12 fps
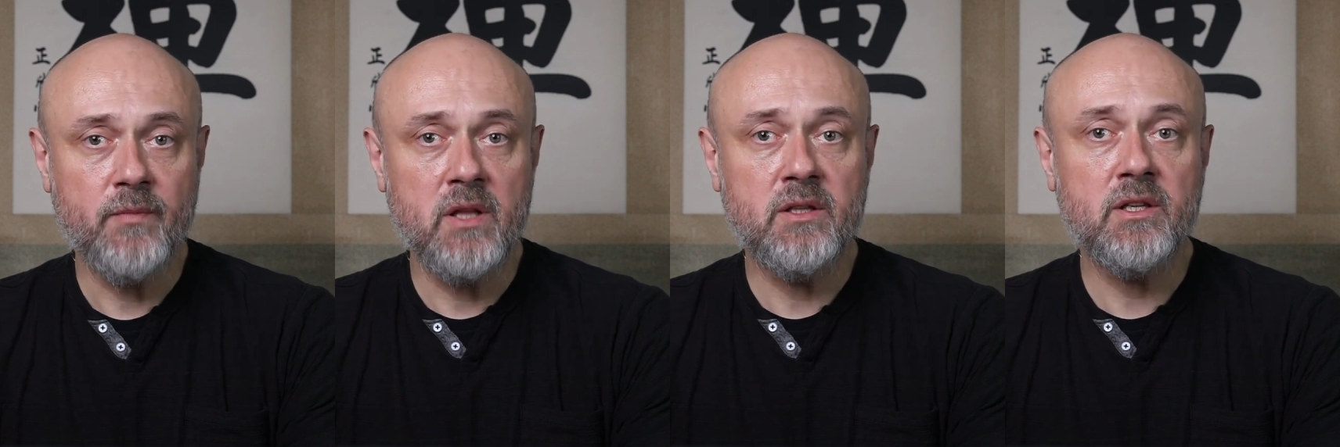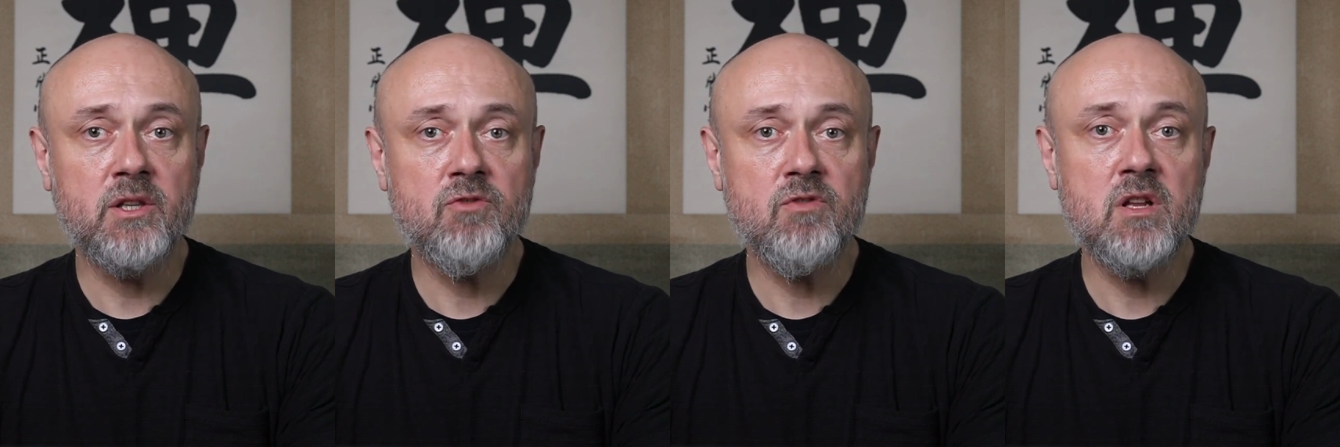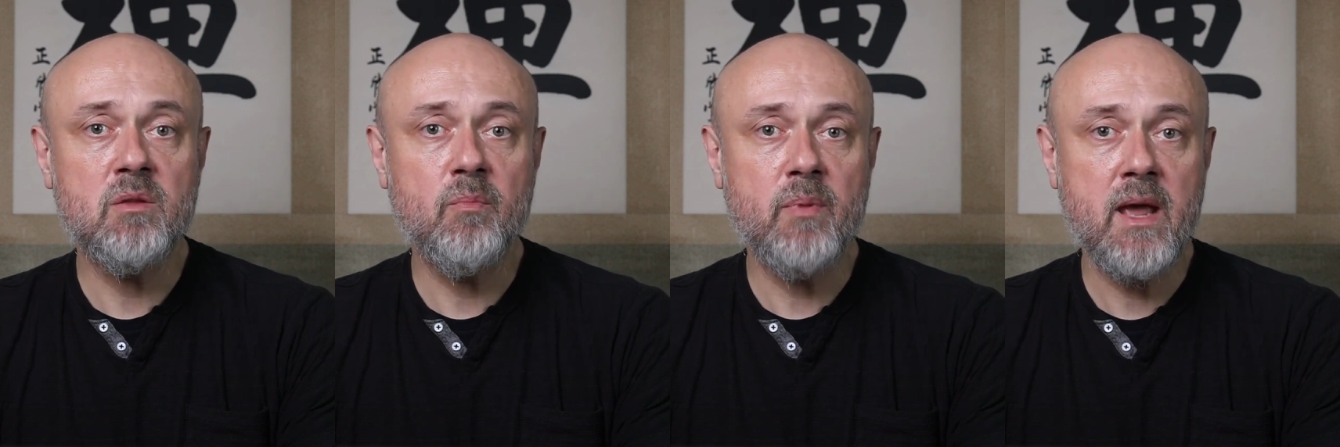It can
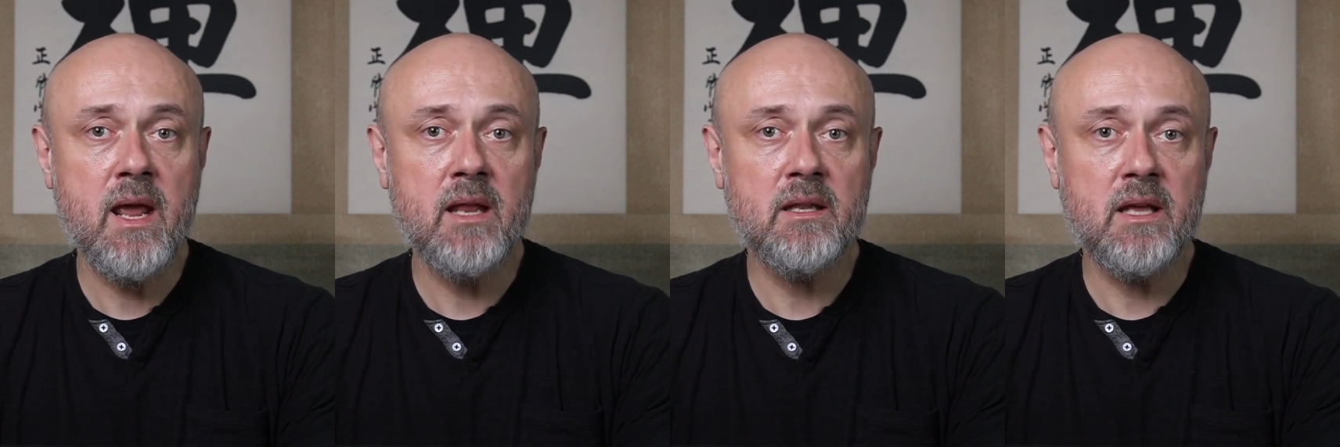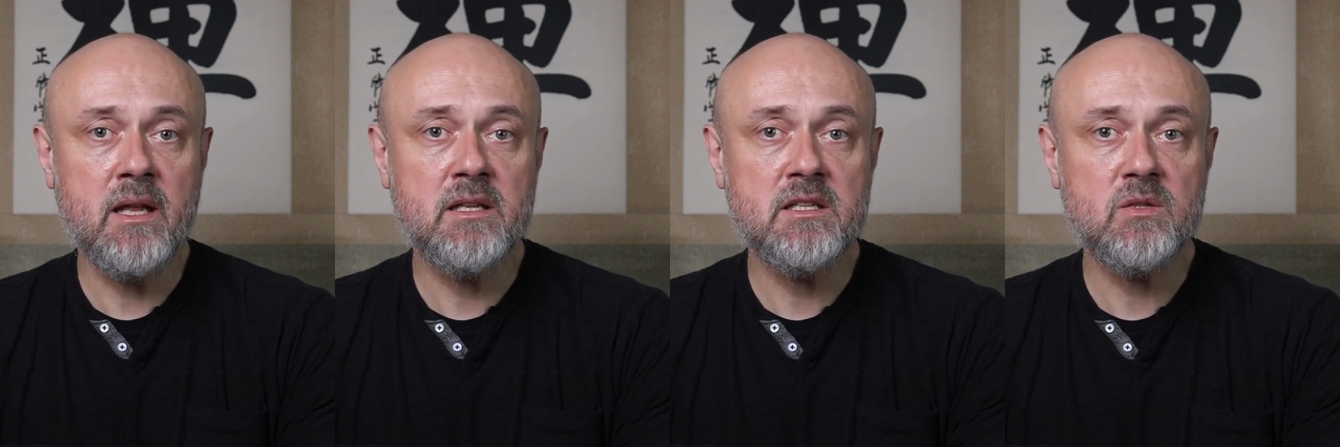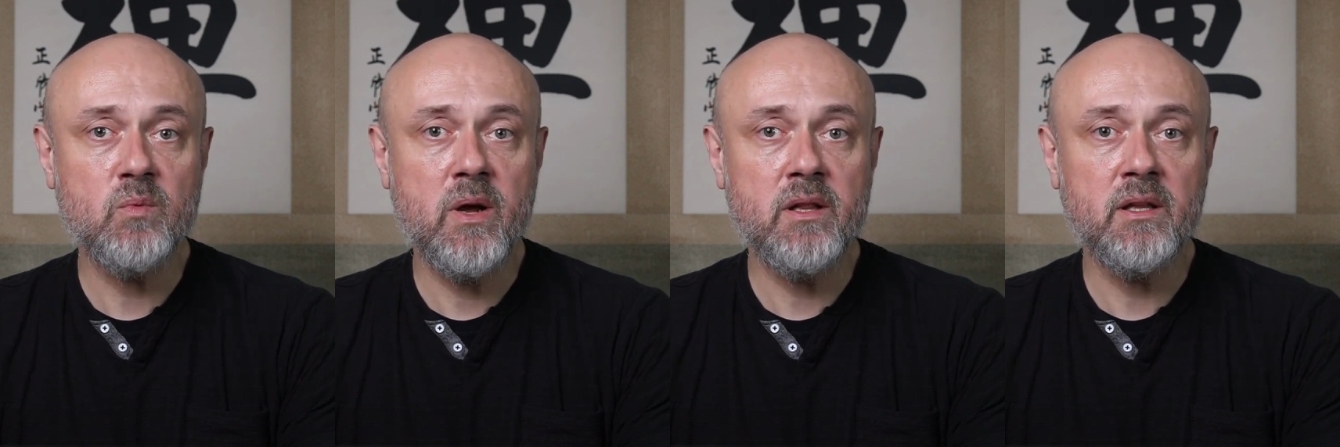treat pain and
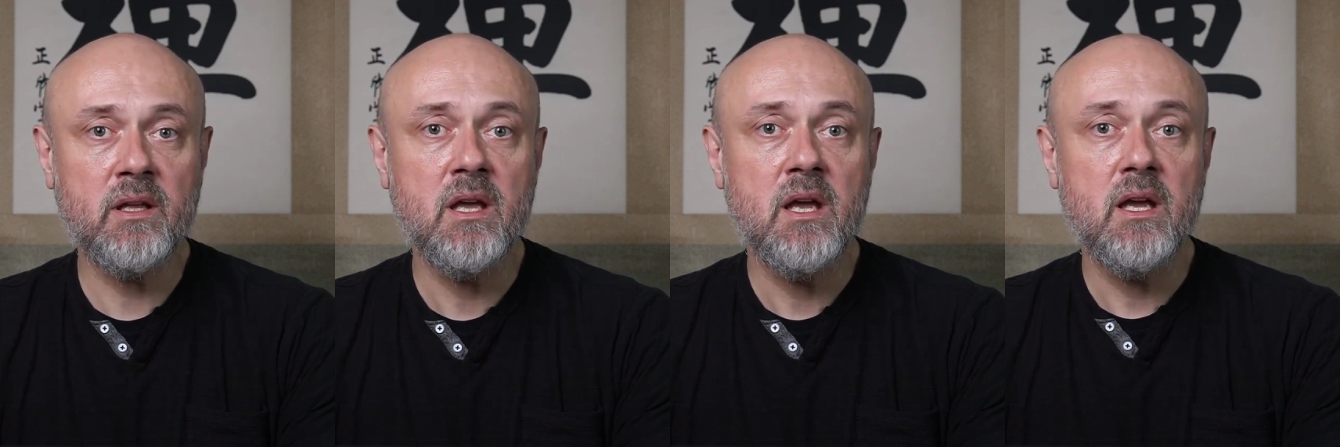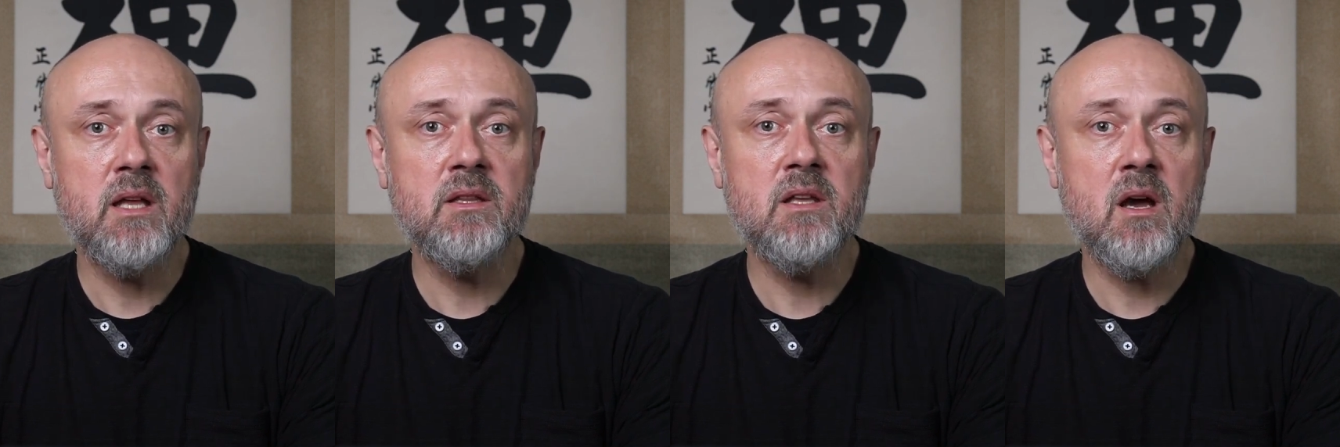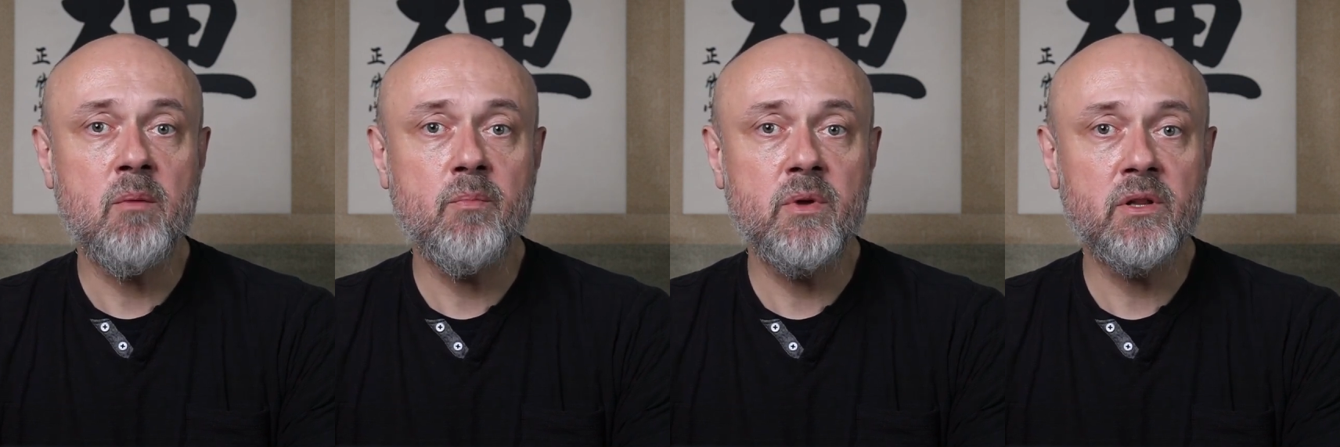swelling in the
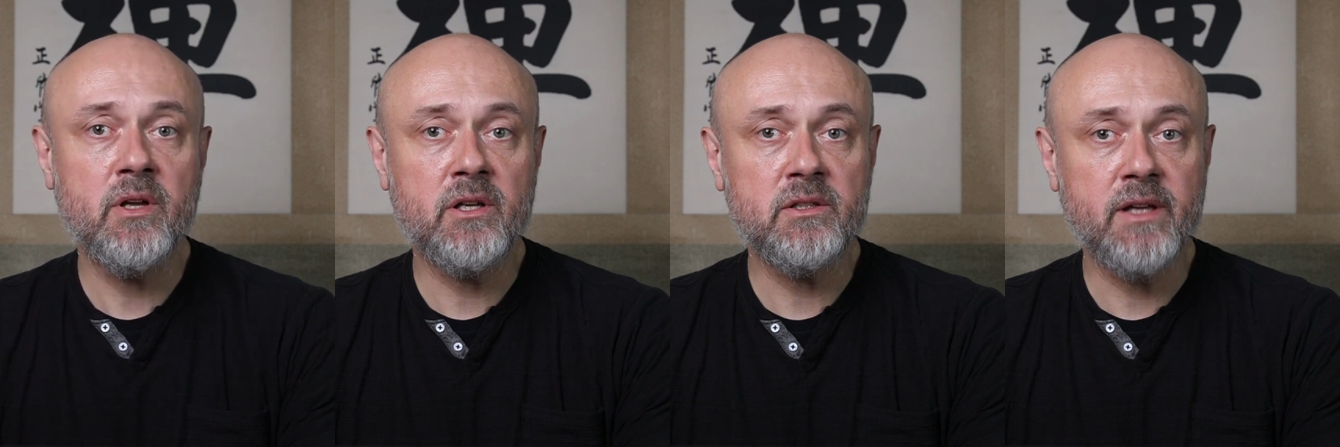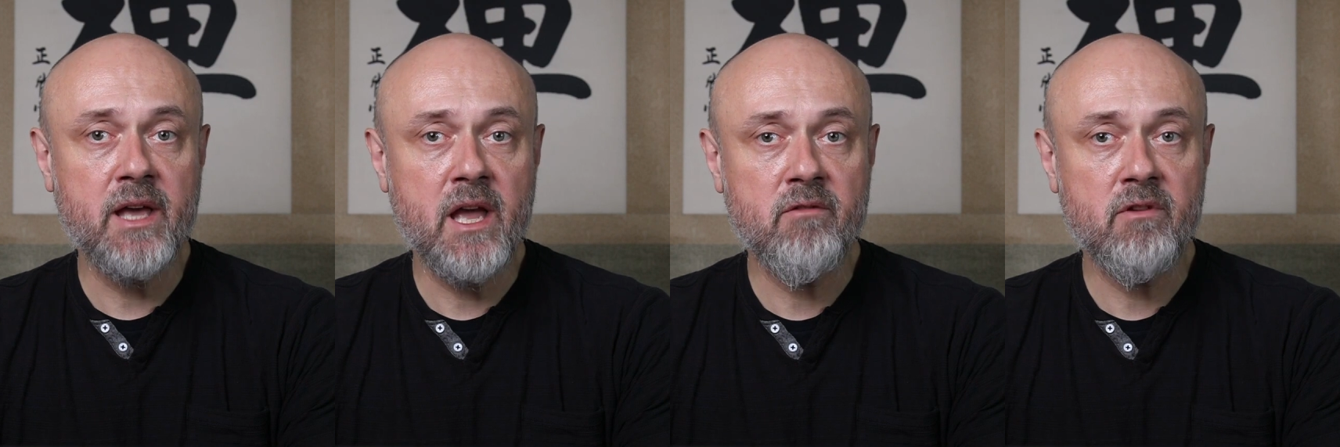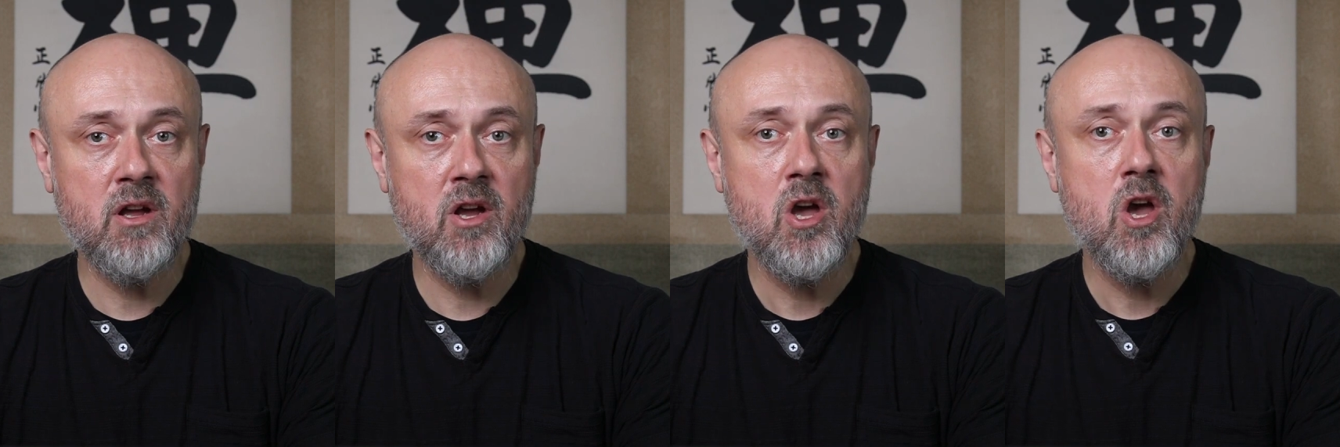umbilical
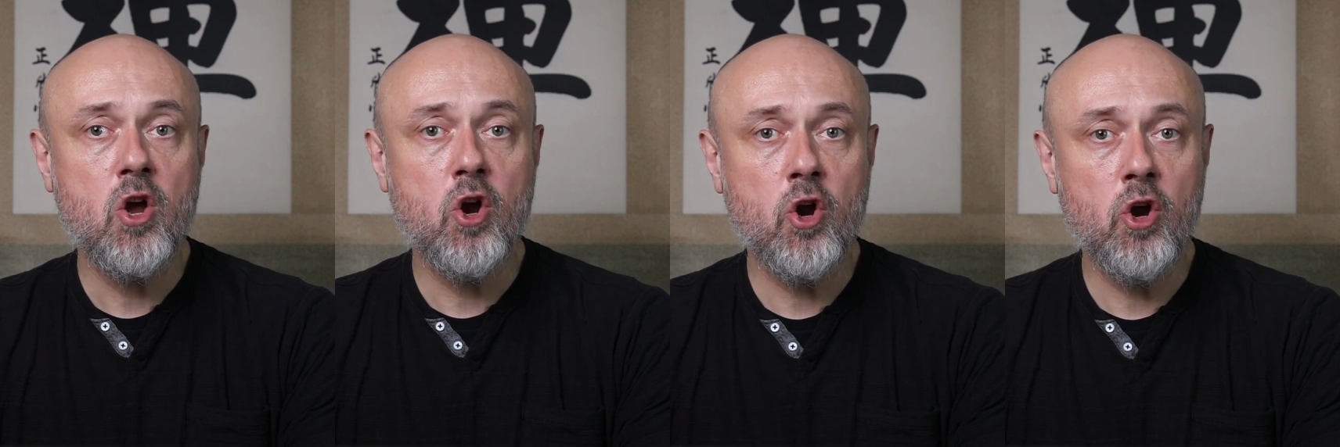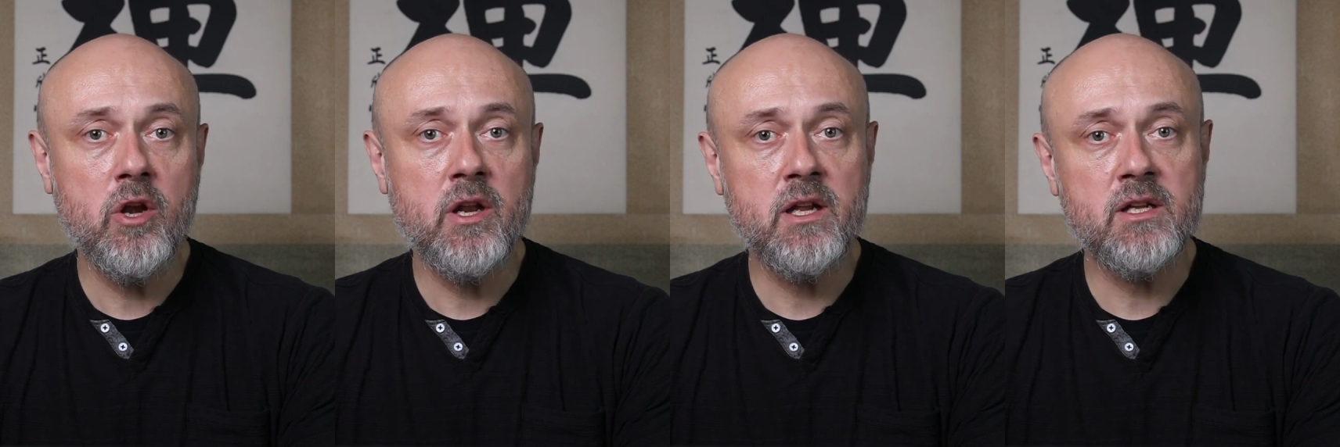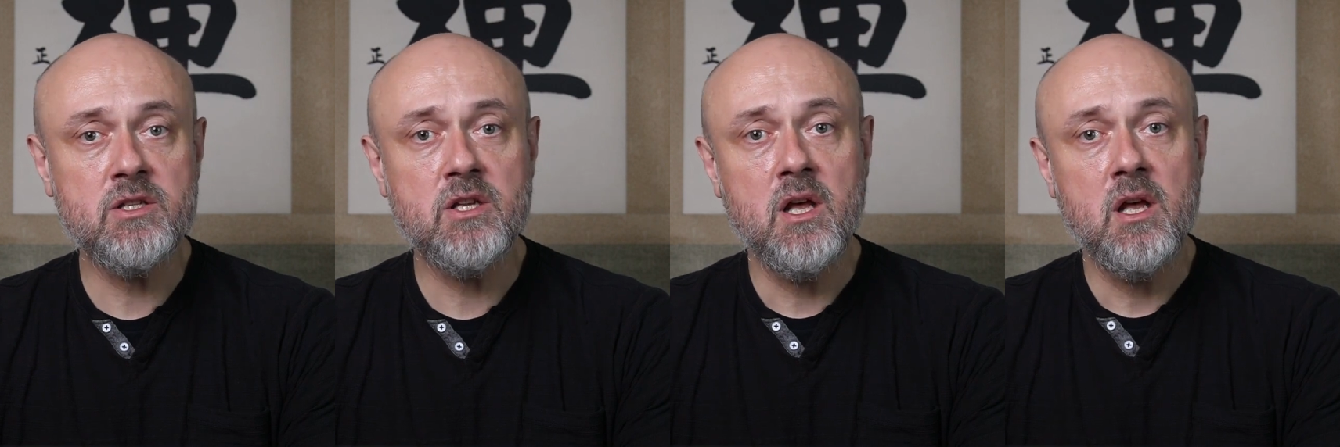area,
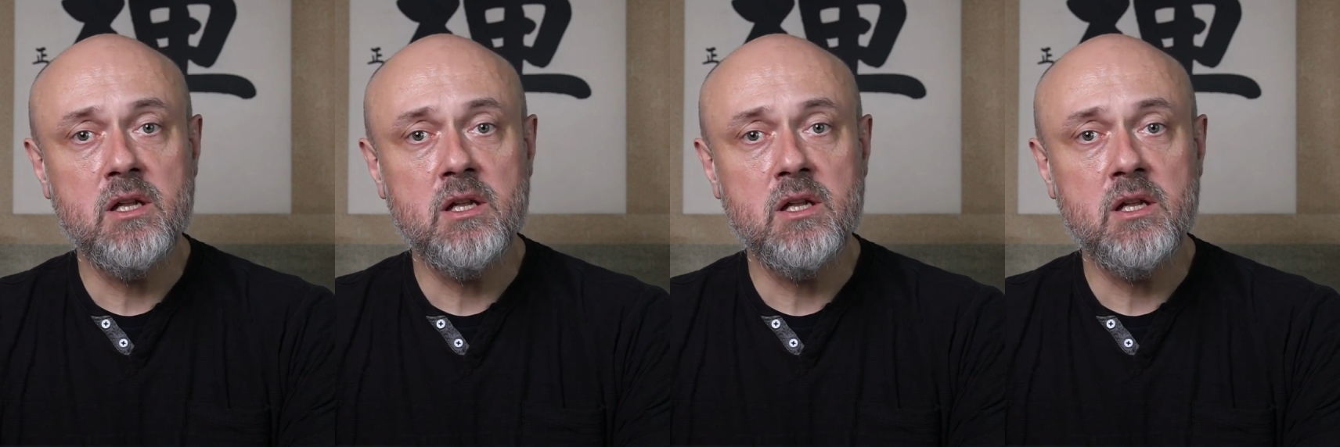hernias,